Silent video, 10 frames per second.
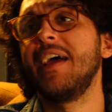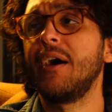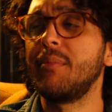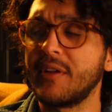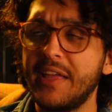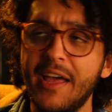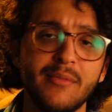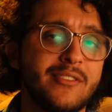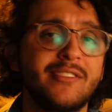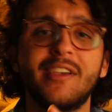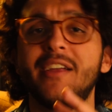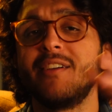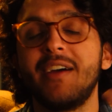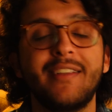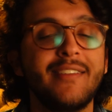Albert Camus's
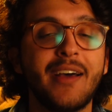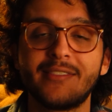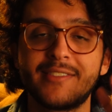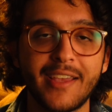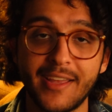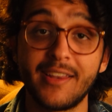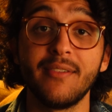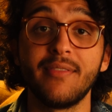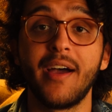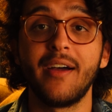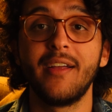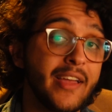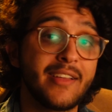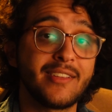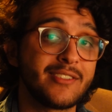idea. I'm not saying any of that.
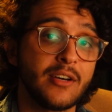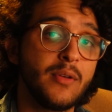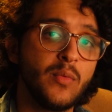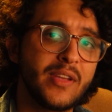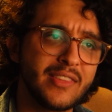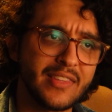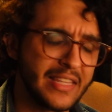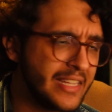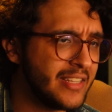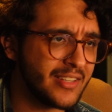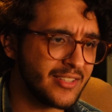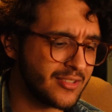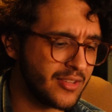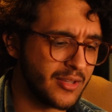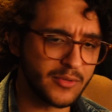Like De Selby, we can lean
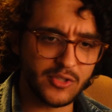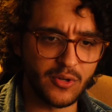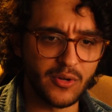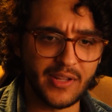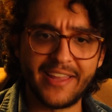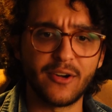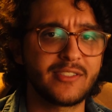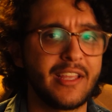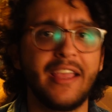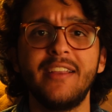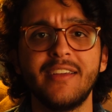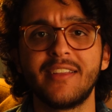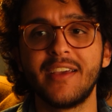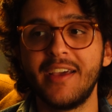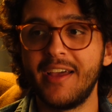into the absurd, entertain it,
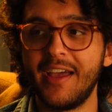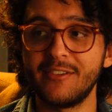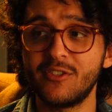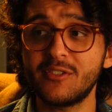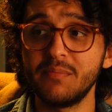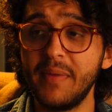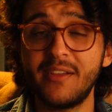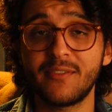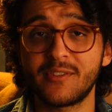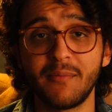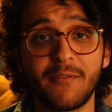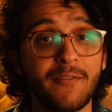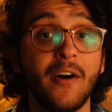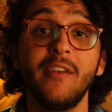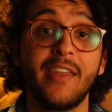and just make some
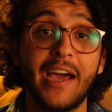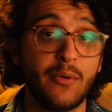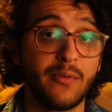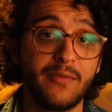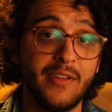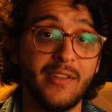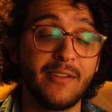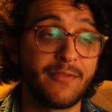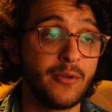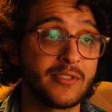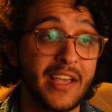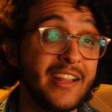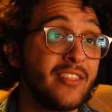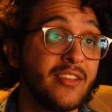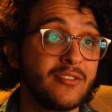fun out of it if there's
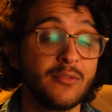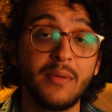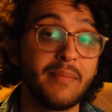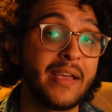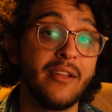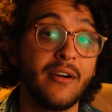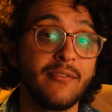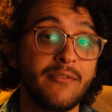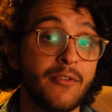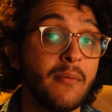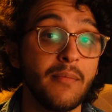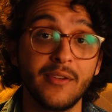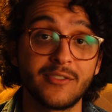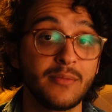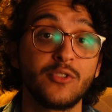anything to be made of from
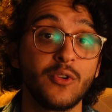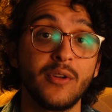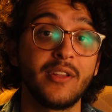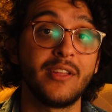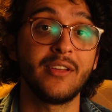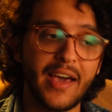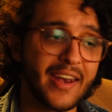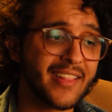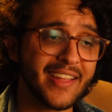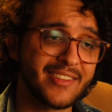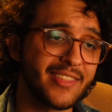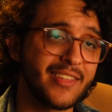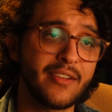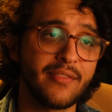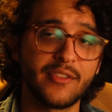this absurdity. And I like to
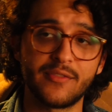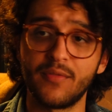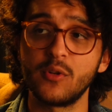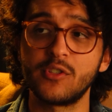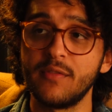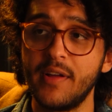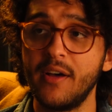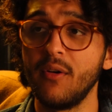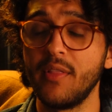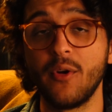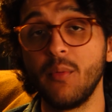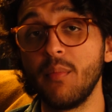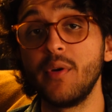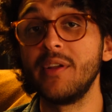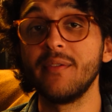think of this version of hell that
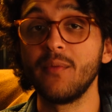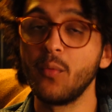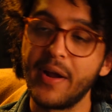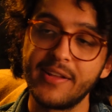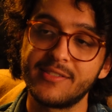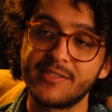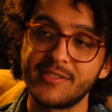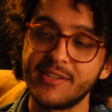O'Brien writes